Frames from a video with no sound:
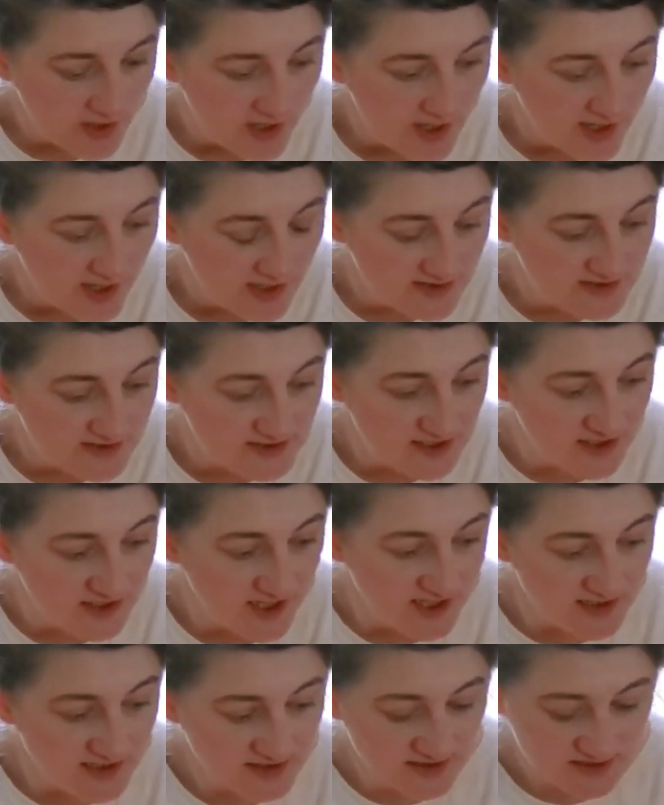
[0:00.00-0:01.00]
to
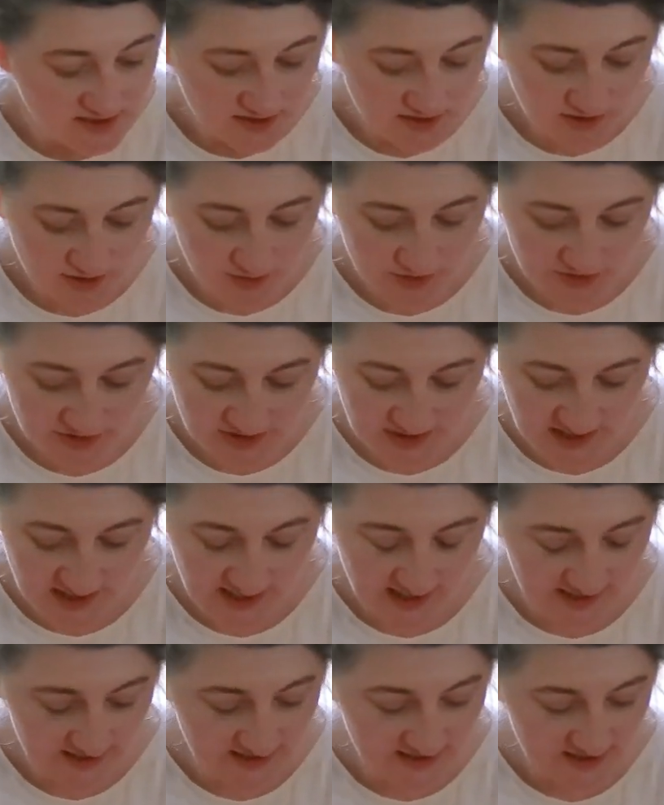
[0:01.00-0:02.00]
that you want to
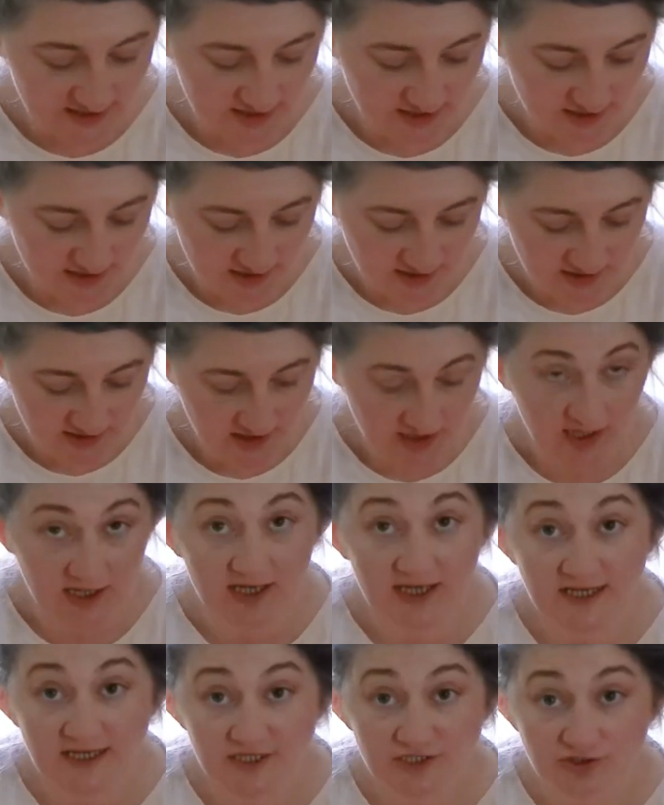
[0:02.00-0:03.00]
add a
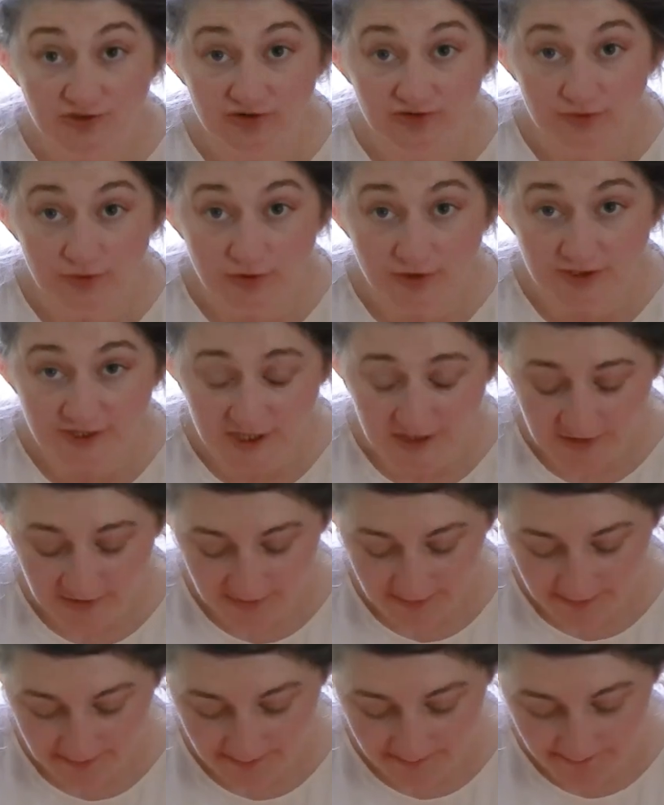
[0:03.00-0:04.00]
litre of water.